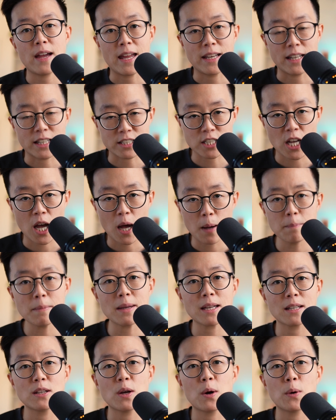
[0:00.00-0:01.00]
an
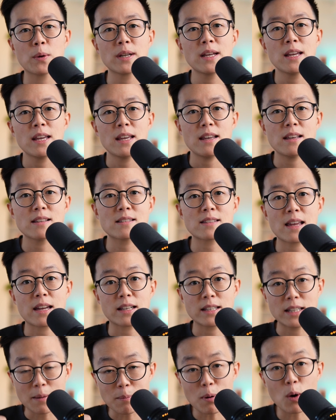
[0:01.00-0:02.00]
atomic note is
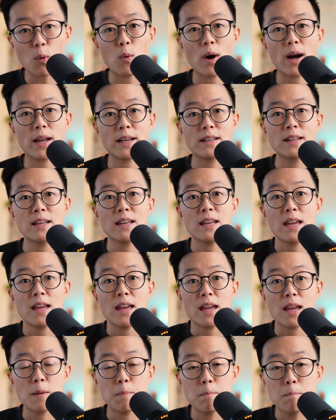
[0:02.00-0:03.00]
that number one,
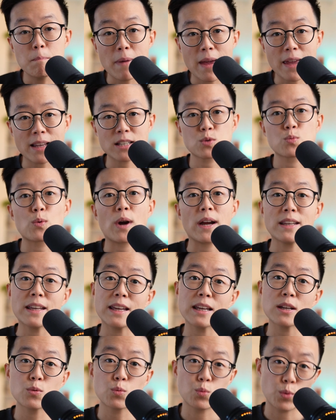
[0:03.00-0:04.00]
it makes
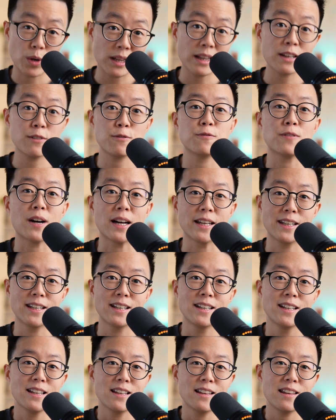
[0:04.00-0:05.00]
writing really
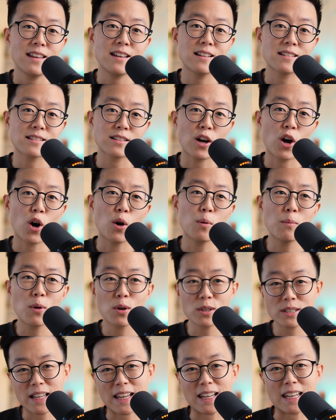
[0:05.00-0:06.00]
fun. It's
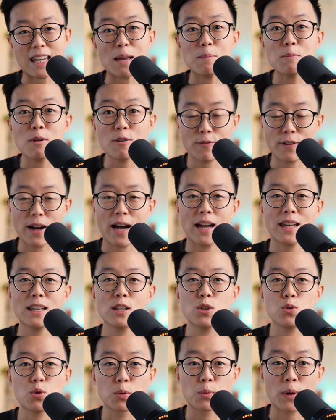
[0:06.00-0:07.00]
almost like
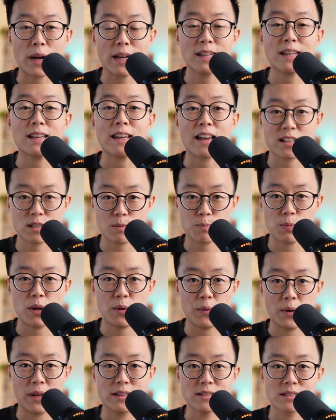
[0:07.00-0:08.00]
gamifying your writing
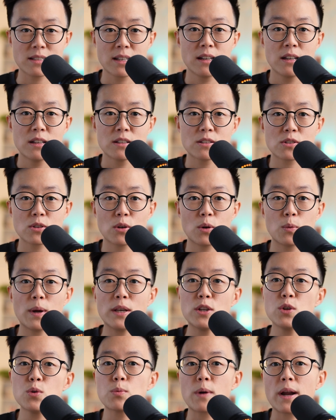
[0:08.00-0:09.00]
experience. So
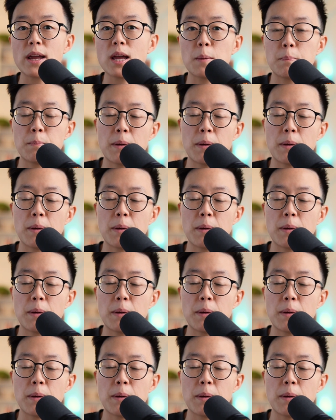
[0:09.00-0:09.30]
when you write a